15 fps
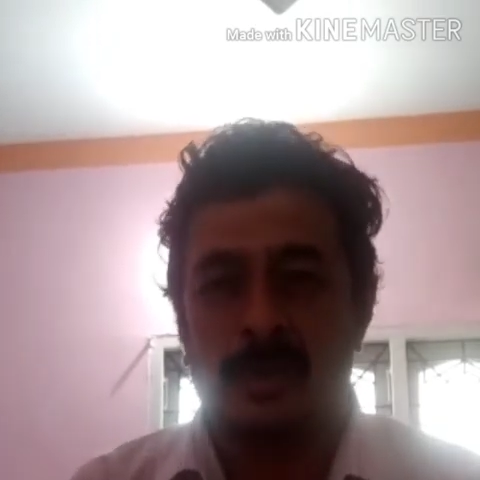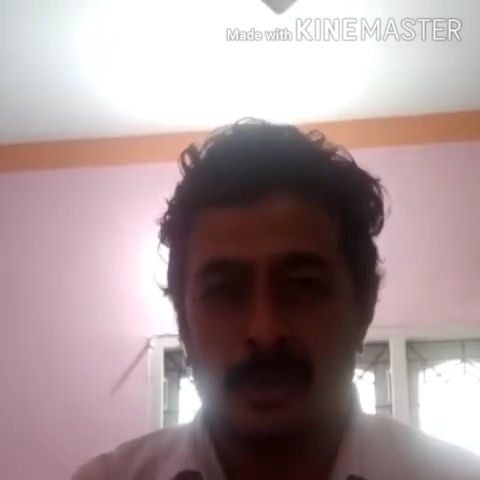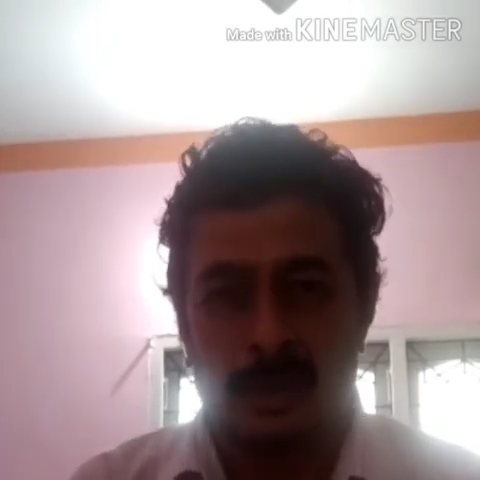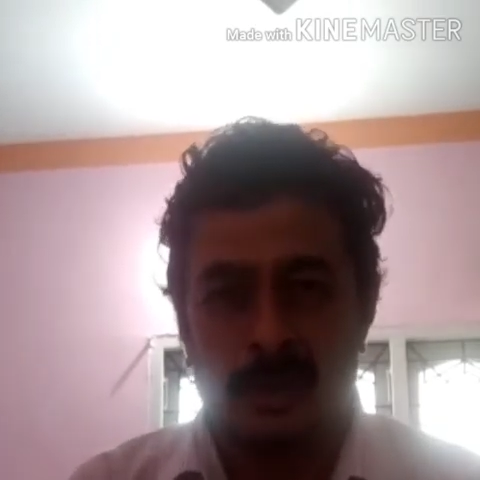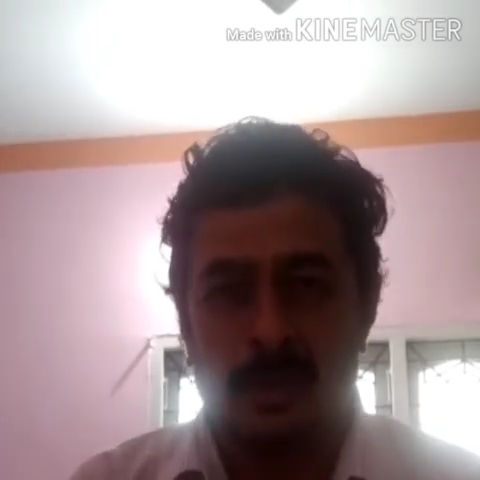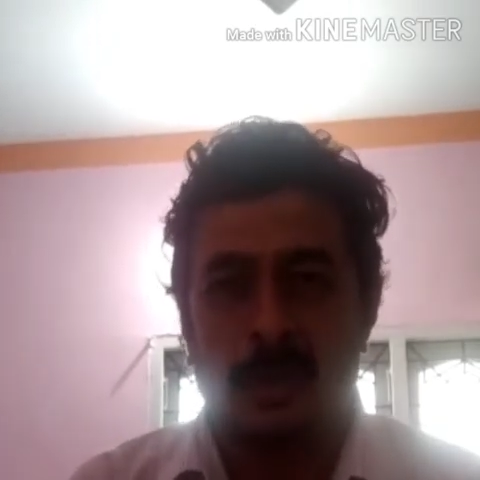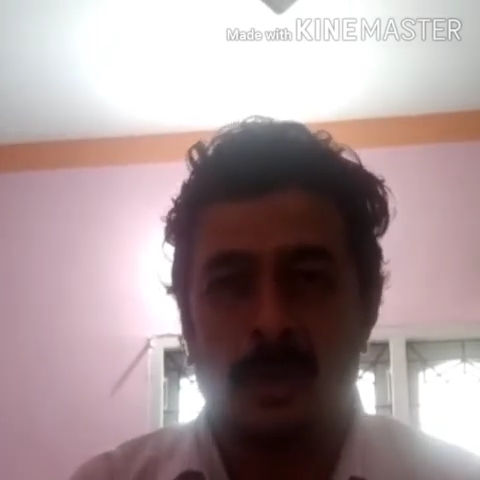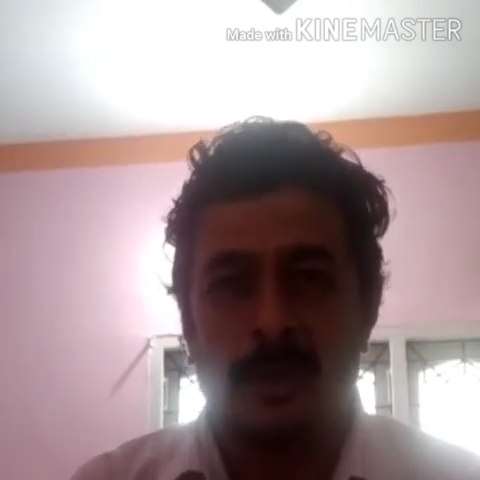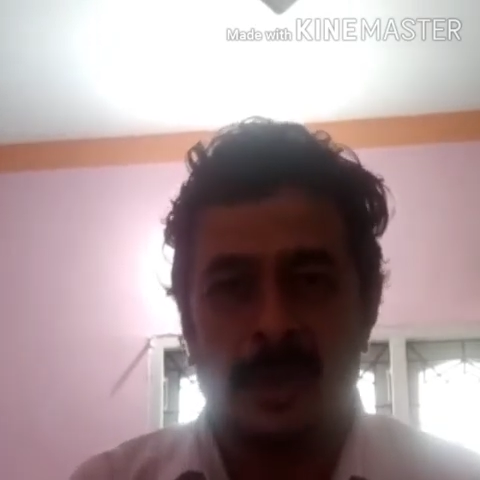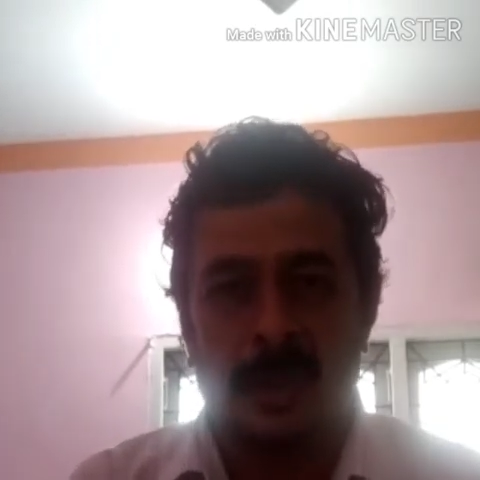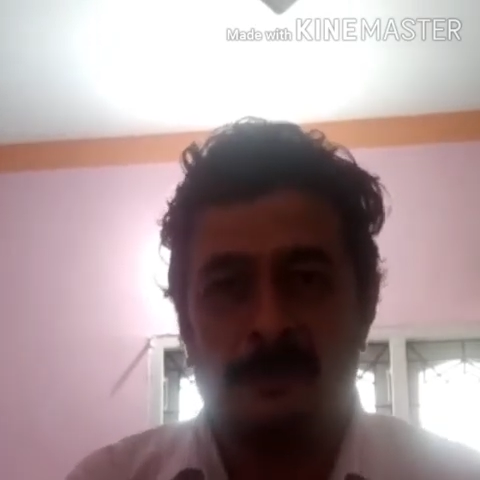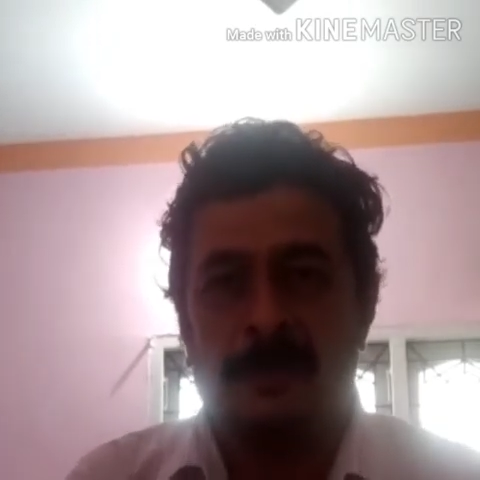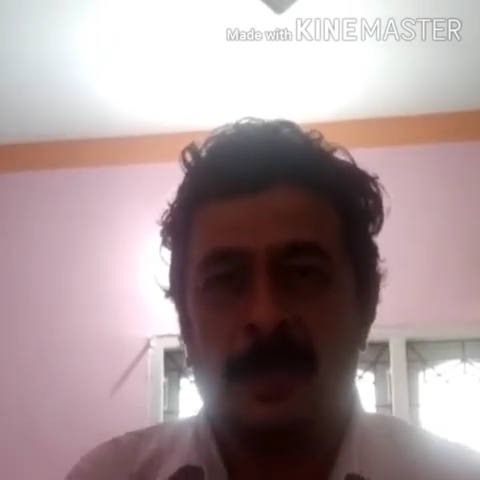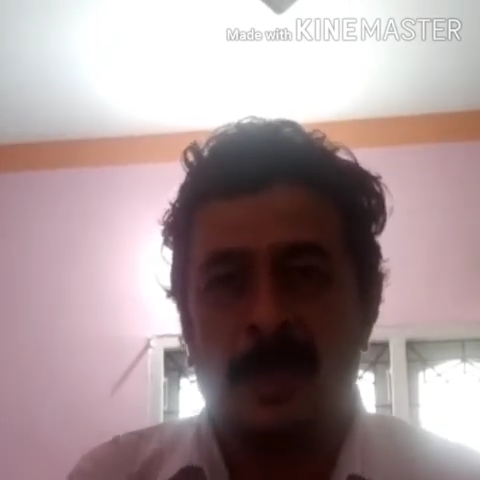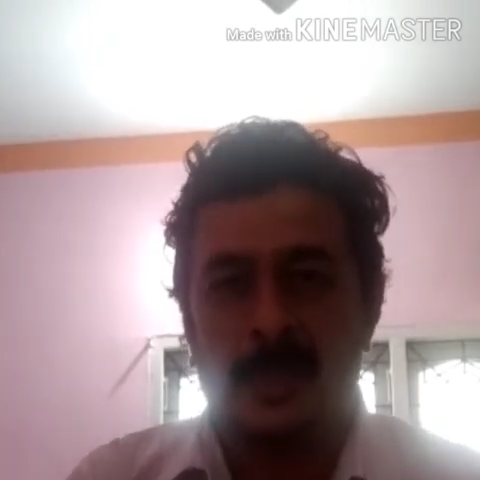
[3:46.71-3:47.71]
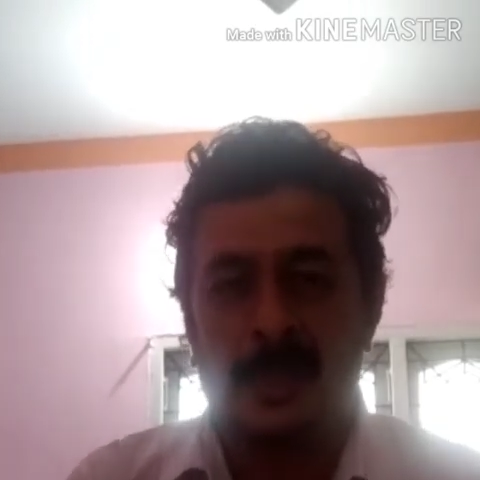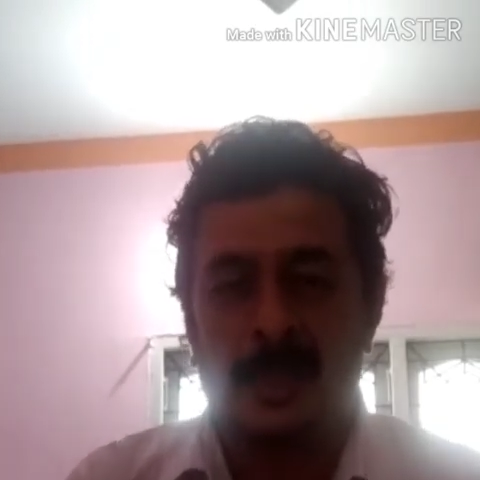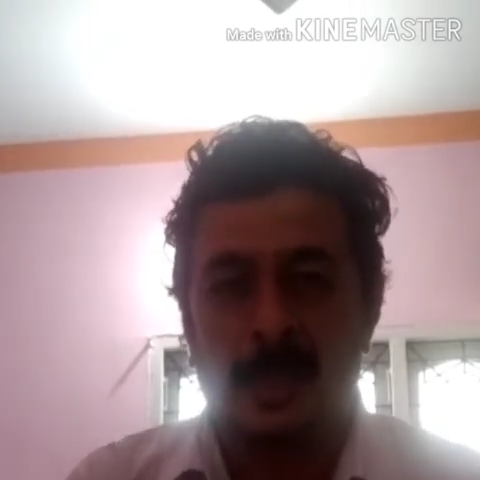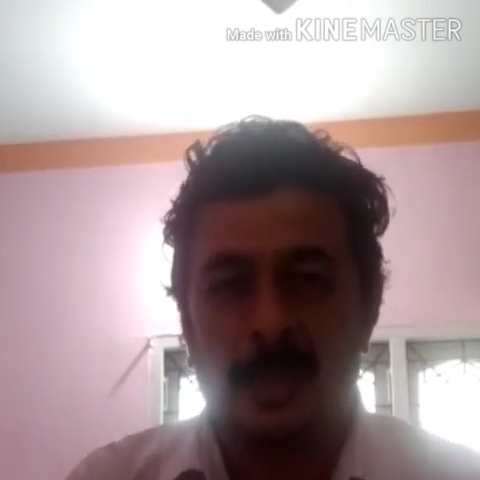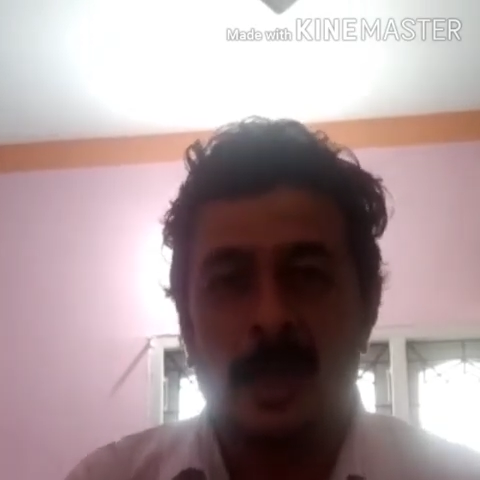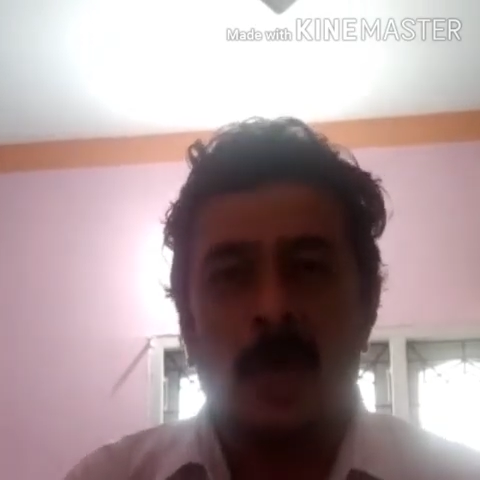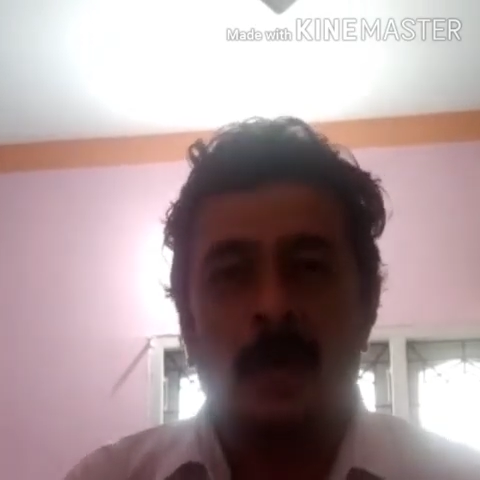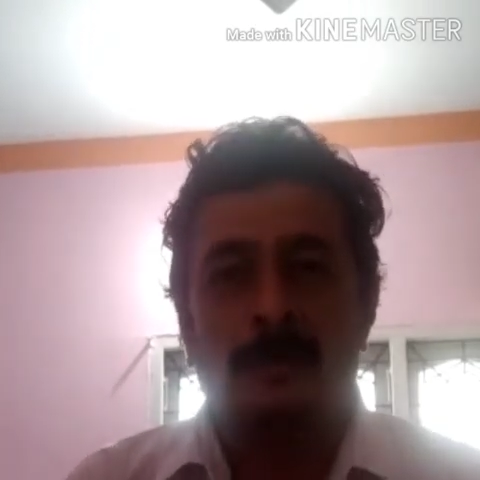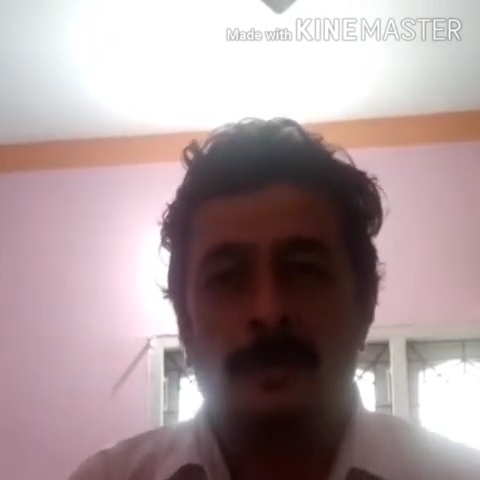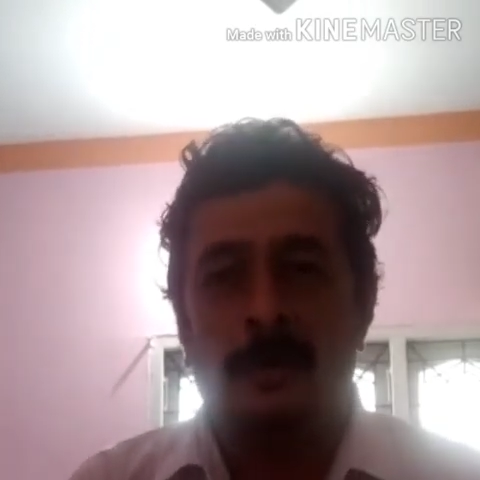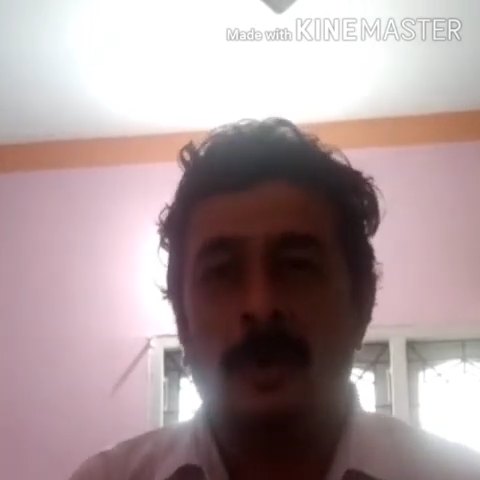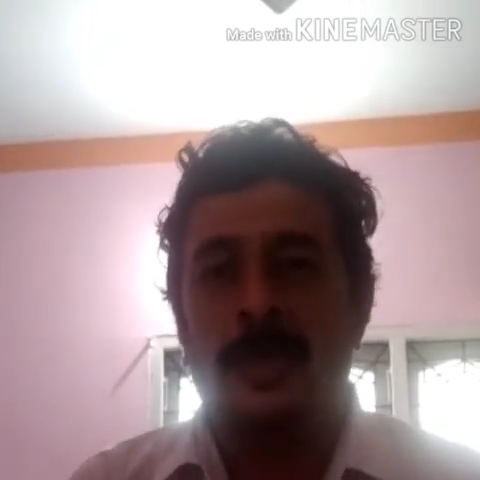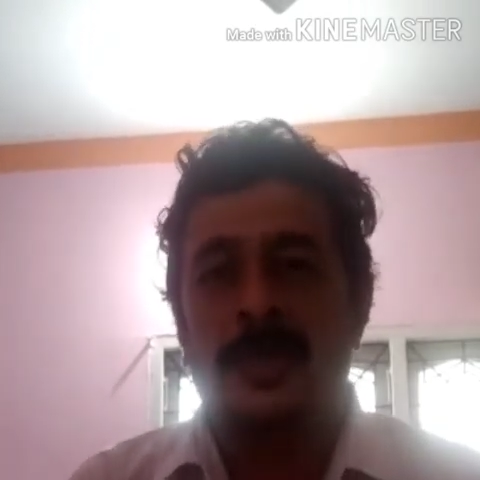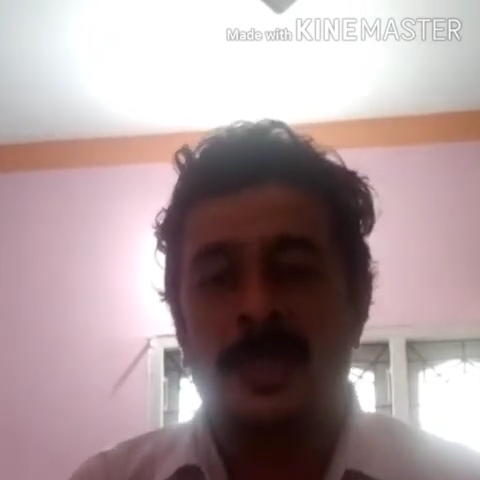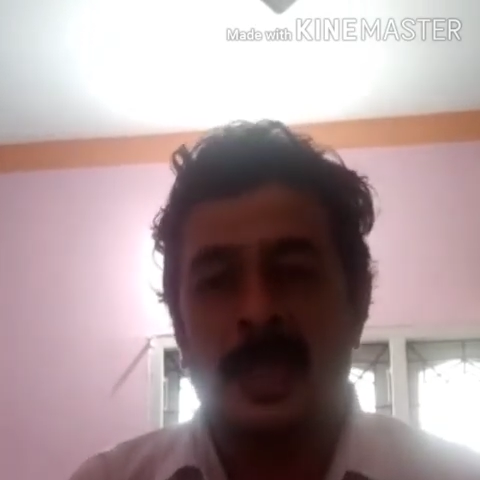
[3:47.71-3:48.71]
stored, different fluids